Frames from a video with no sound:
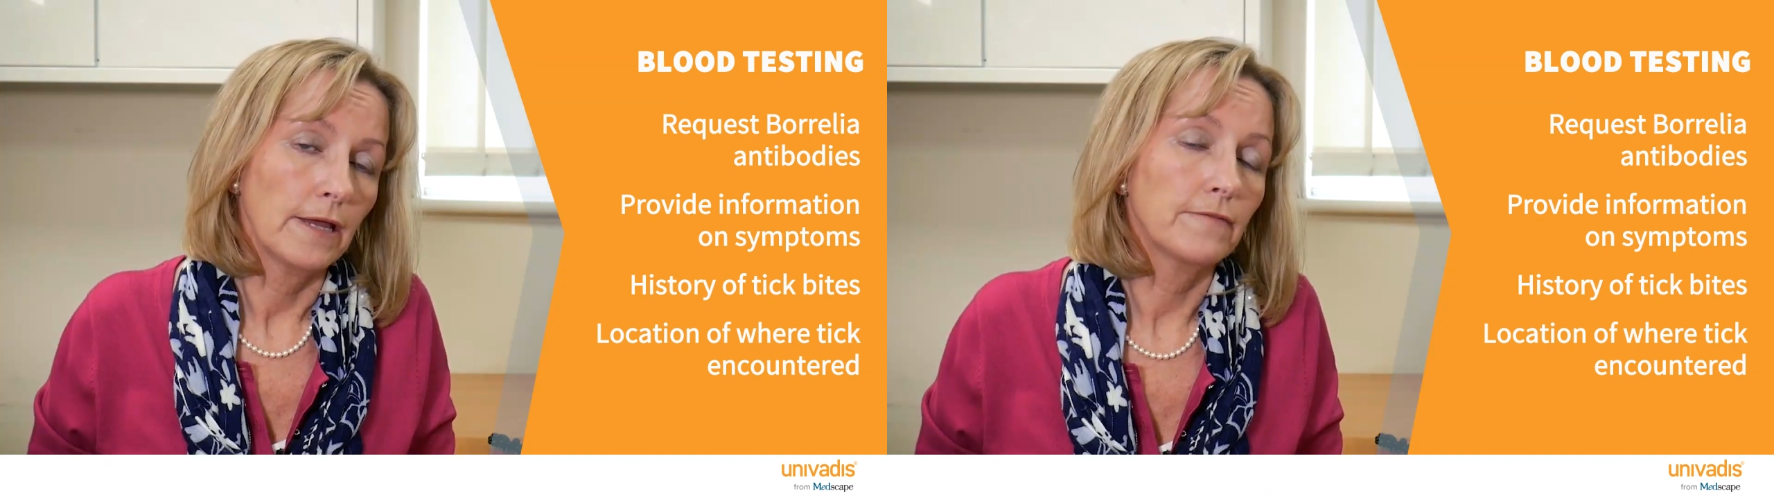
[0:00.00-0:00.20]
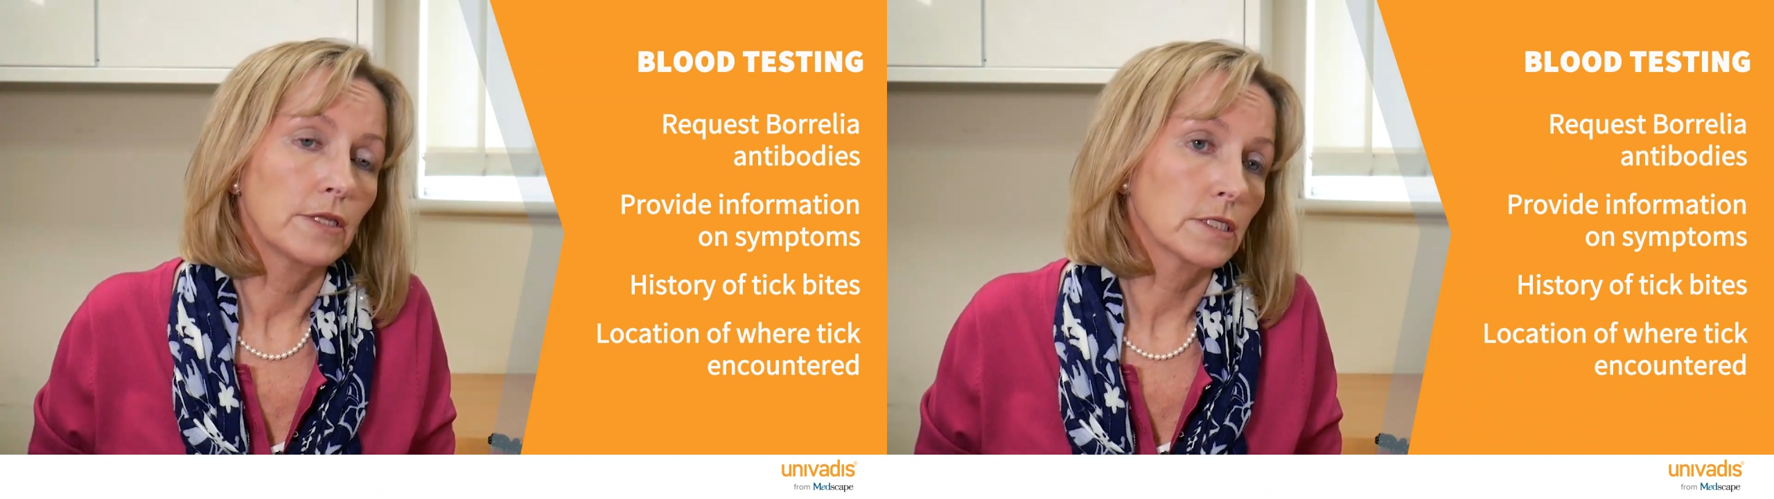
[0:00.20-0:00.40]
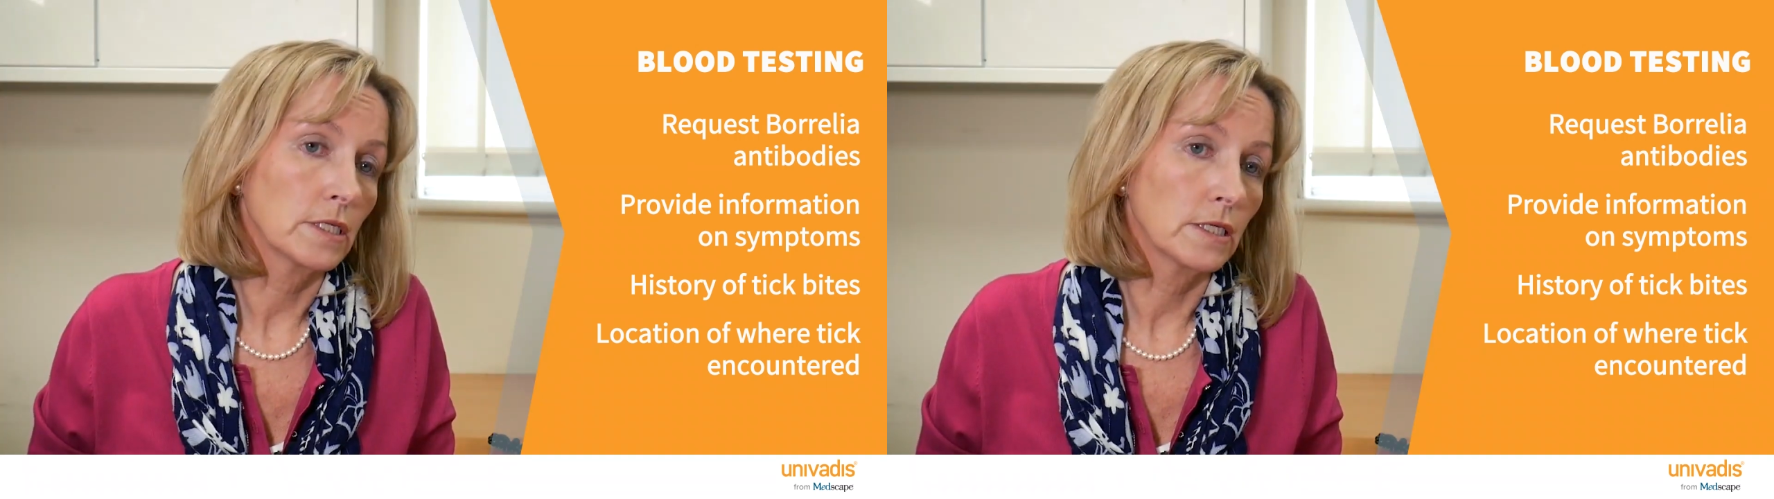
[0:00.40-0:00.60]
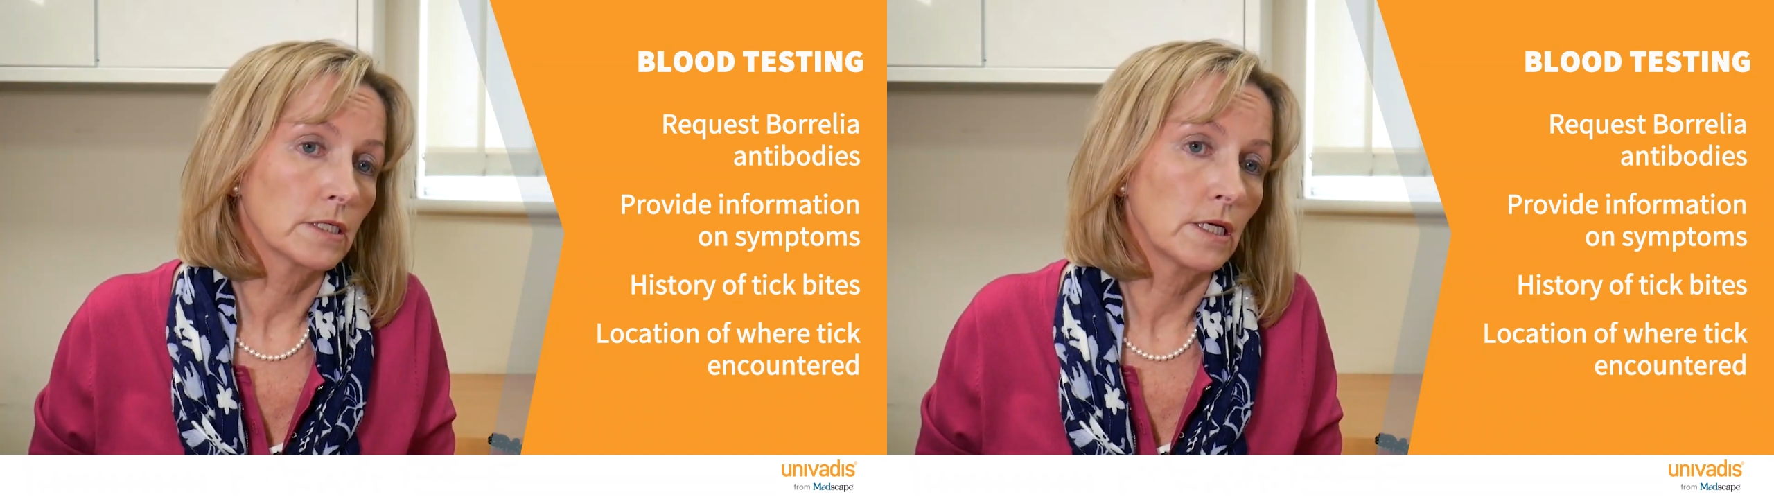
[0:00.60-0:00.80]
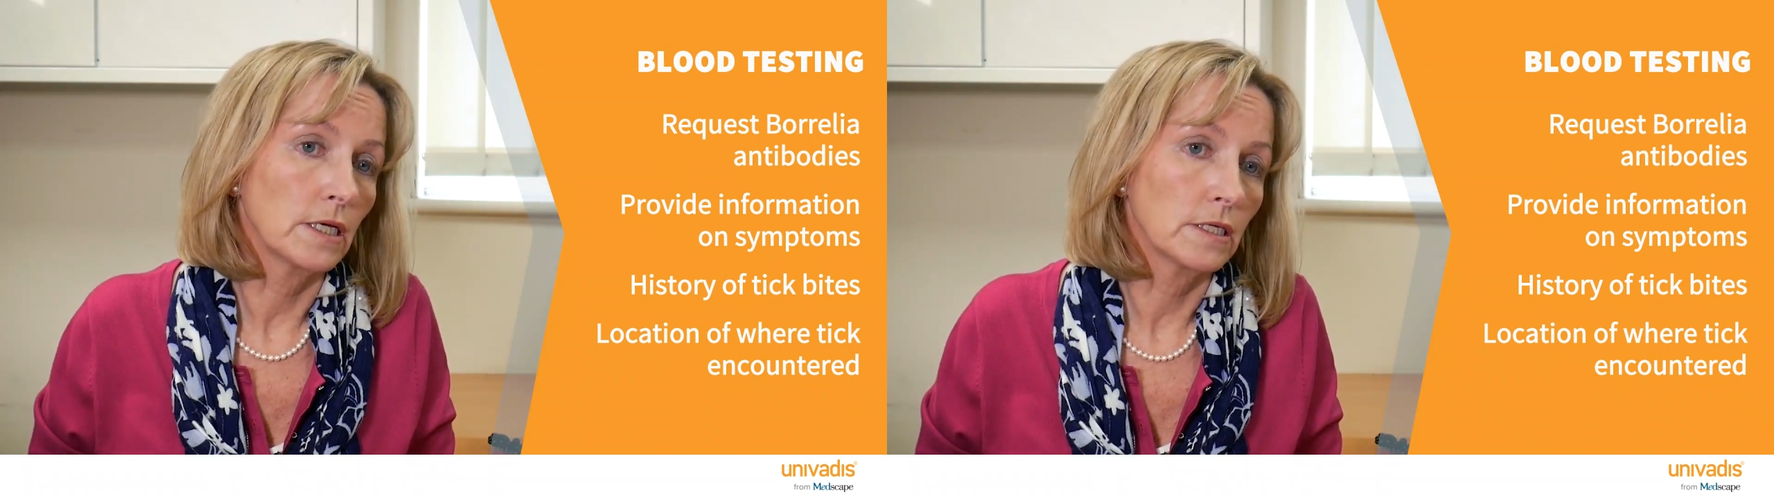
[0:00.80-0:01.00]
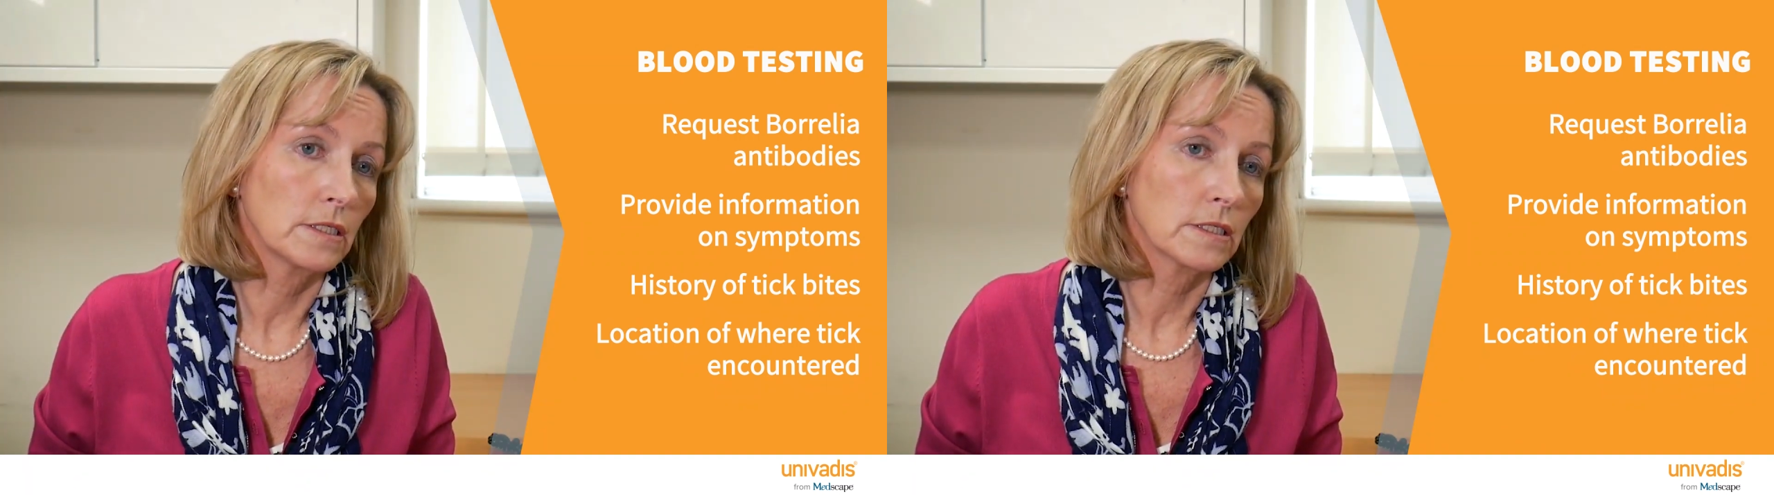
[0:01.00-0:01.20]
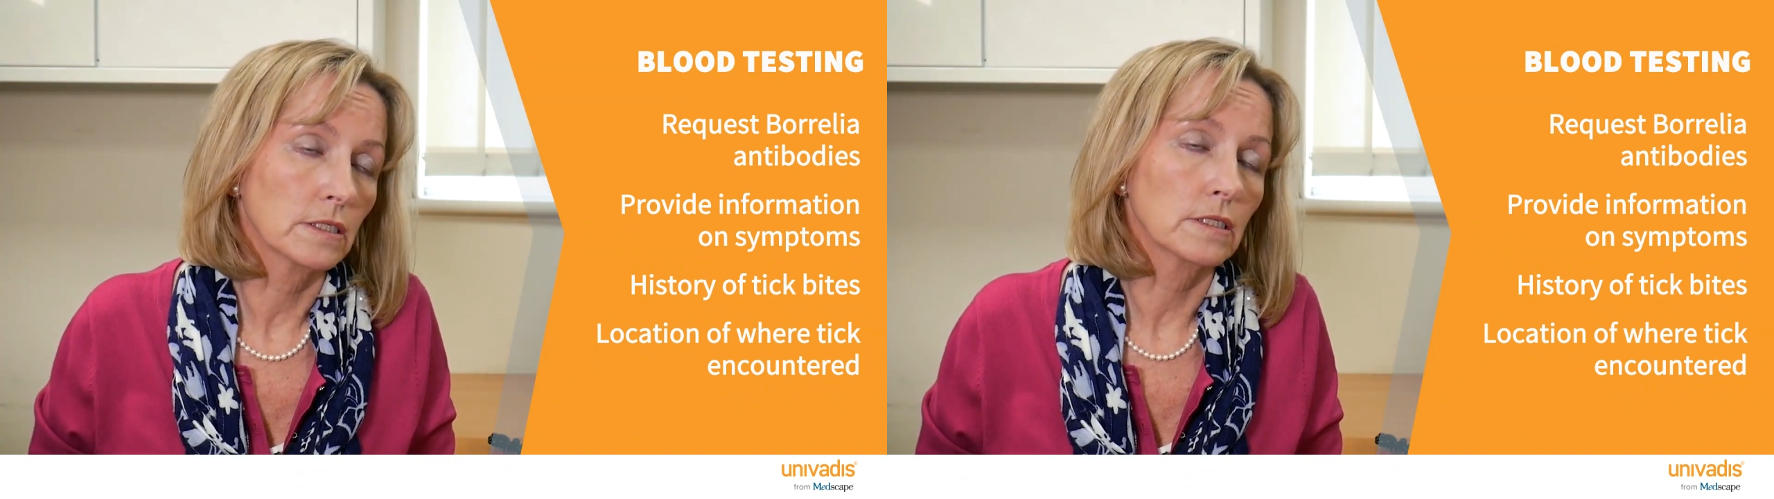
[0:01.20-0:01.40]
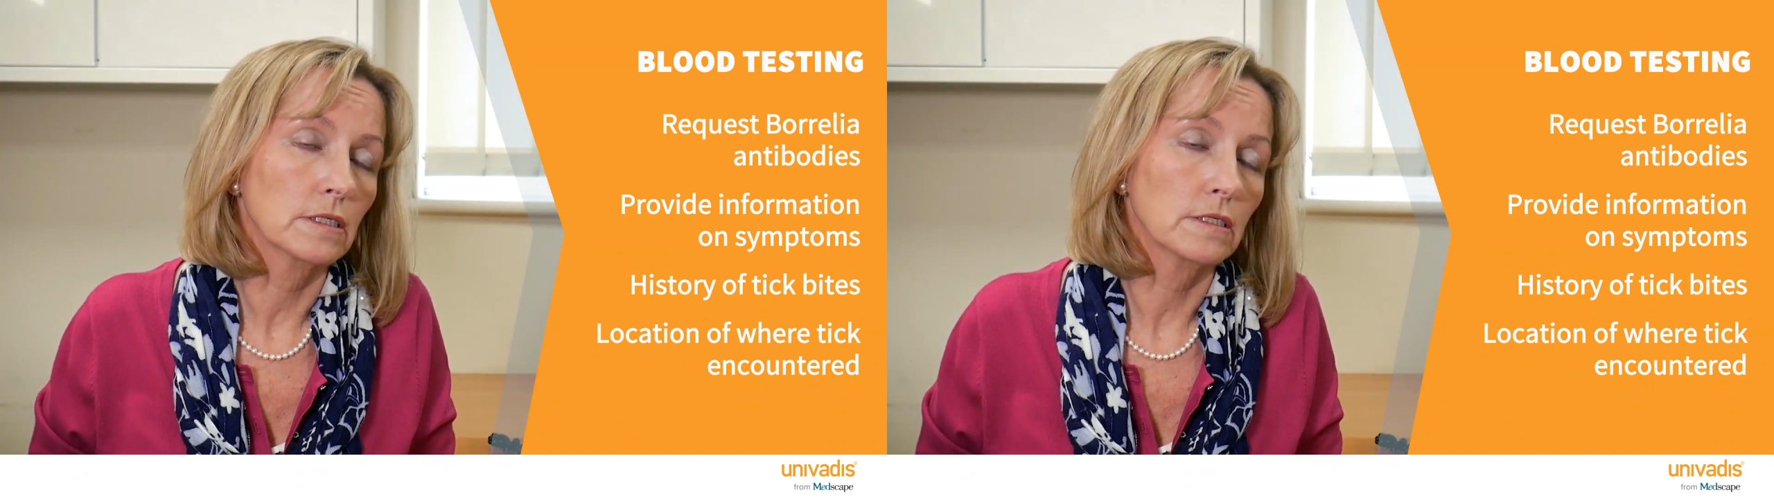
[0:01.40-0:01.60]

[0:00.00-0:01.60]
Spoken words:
If this test is